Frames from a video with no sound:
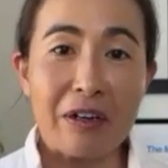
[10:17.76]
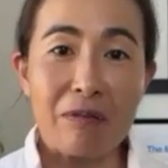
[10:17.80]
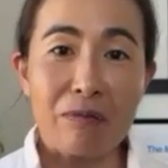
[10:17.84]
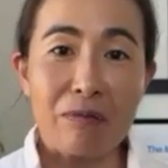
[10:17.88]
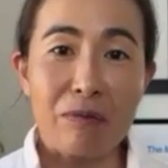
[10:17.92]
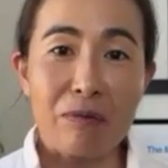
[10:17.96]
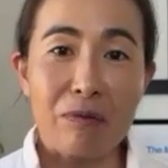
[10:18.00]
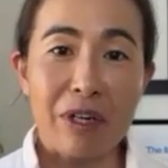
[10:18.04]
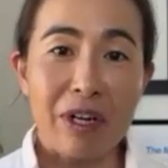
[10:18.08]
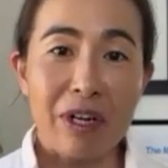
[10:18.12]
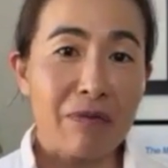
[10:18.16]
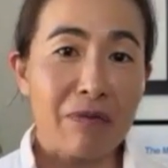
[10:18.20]
of
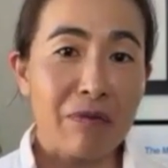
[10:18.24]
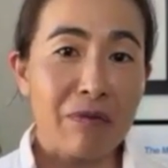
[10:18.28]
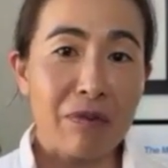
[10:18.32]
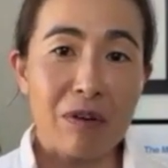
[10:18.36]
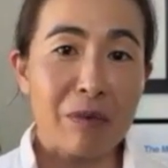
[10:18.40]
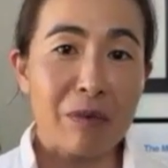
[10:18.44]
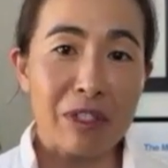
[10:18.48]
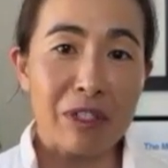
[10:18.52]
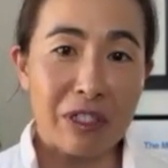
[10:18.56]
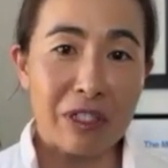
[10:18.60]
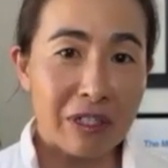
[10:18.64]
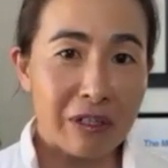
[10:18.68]
whatever
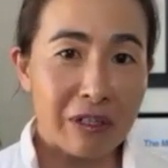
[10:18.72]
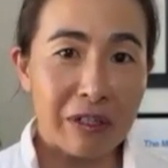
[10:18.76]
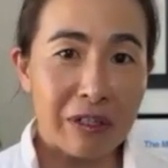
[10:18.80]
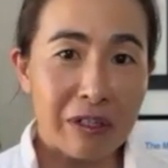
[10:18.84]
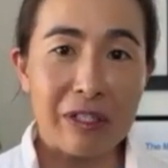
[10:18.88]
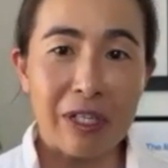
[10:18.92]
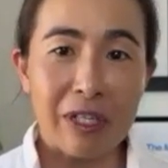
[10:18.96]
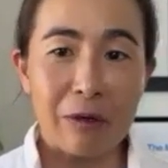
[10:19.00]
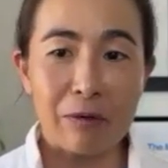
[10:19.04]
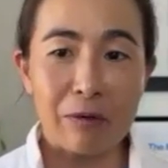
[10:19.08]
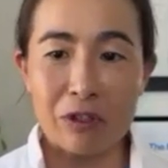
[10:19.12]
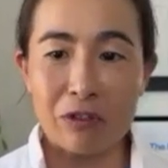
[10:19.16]
material
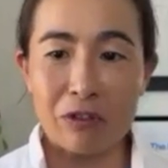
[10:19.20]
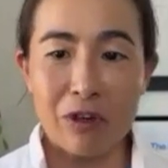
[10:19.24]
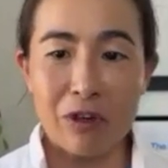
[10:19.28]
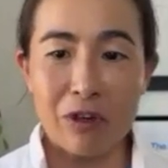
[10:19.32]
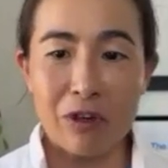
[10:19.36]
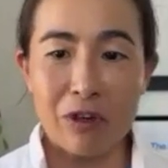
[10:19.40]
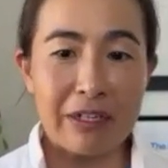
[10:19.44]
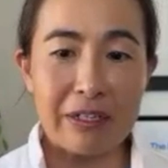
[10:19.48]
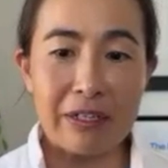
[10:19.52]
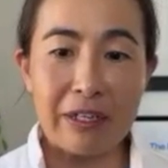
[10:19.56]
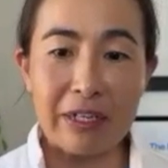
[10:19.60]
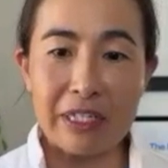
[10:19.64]
that we're
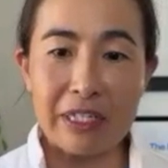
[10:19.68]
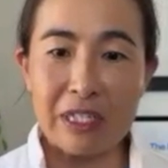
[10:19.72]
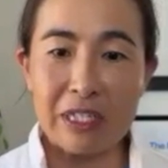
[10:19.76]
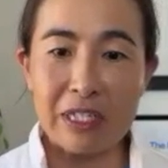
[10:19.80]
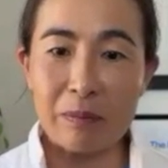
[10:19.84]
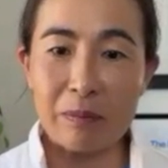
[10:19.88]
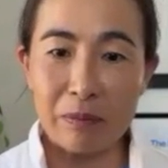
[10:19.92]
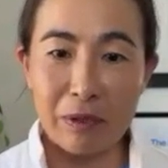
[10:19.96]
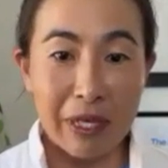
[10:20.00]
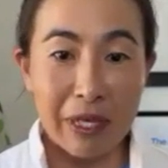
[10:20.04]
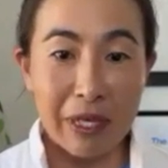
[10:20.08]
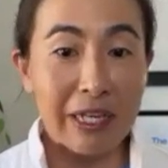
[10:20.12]
trying to
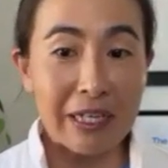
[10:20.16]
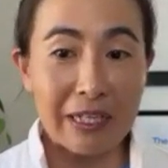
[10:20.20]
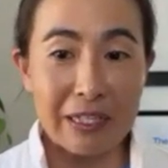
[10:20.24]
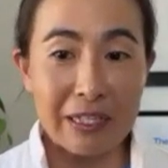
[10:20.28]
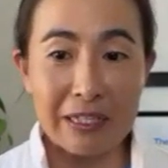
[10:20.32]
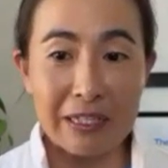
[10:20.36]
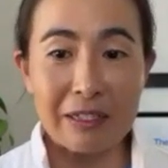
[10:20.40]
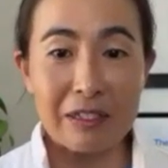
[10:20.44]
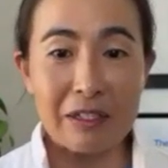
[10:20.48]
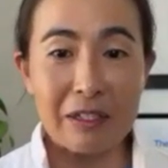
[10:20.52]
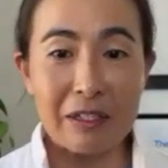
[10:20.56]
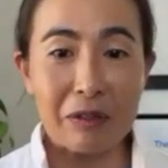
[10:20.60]

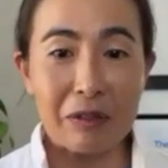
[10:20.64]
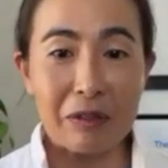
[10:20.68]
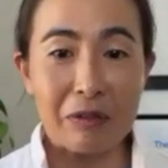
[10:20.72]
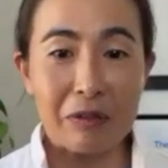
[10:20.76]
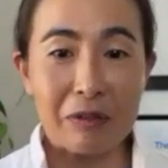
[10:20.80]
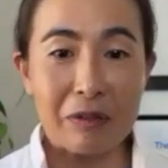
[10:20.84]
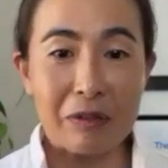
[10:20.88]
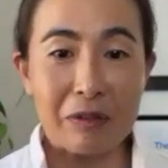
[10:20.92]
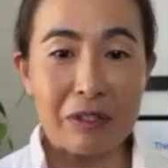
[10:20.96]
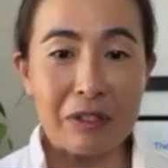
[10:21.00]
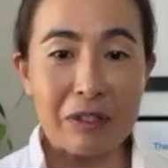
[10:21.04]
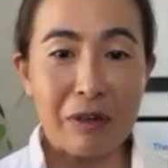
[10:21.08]
explain.
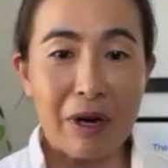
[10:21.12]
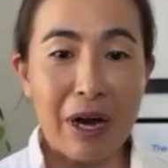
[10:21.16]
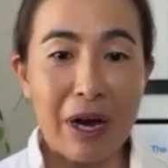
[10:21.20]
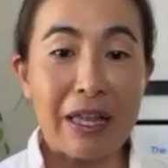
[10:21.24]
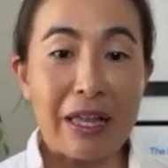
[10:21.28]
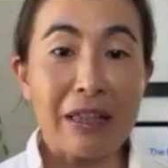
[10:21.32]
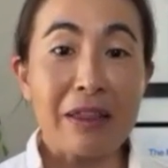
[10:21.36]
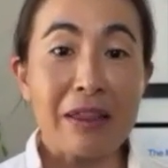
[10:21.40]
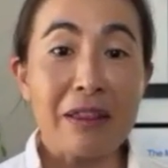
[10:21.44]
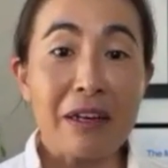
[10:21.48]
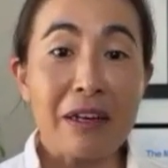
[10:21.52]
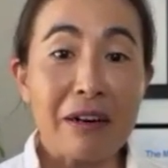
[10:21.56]
So I
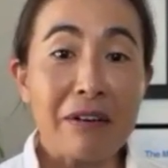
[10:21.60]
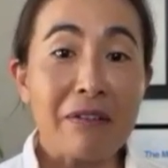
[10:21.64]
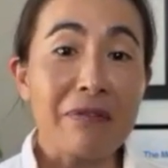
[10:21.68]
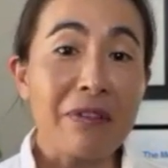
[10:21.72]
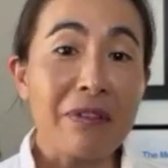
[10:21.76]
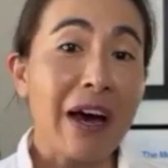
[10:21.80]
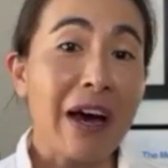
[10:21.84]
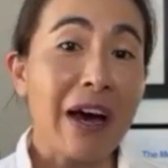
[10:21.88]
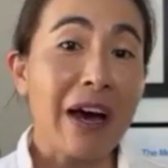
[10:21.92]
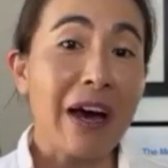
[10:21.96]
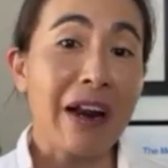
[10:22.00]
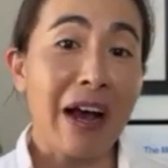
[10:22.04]
love
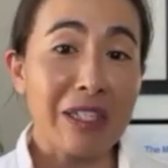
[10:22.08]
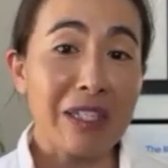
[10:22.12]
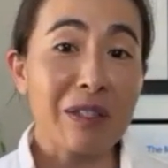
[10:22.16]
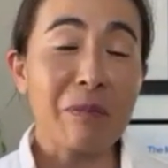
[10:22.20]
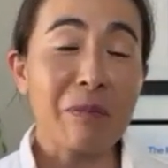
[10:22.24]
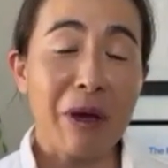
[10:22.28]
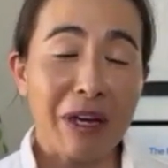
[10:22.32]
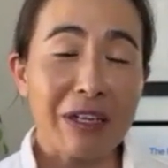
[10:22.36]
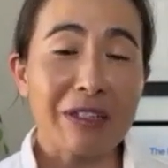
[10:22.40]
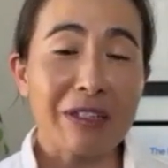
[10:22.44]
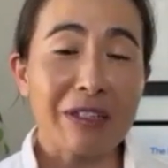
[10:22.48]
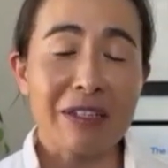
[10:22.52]
that
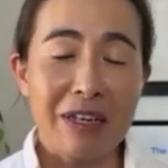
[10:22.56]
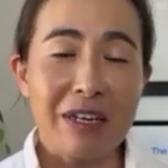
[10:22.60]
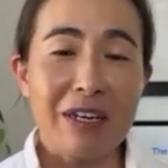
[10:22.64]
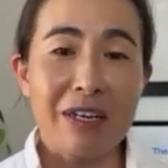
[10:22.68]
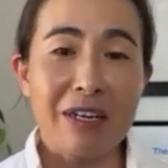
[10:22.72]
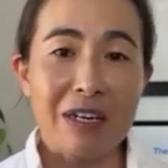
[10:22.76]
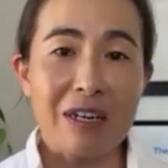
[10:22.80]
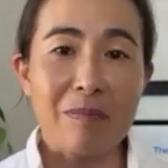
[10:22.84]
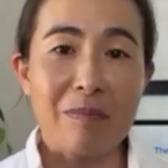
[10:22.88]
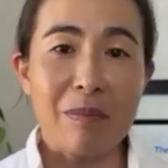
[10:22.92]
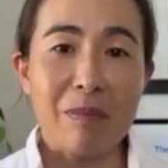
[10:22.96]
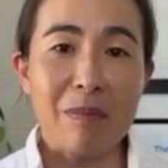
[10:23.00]
aspect
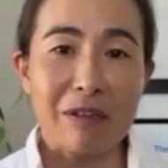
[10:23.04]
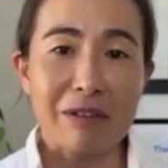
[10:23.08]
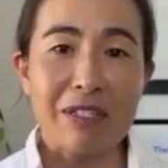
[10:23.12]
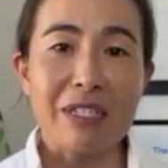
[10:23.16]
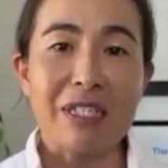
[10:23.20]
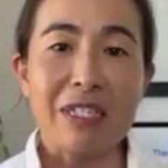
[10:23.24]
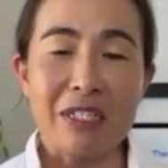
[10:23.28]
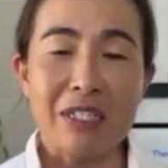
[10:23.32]
about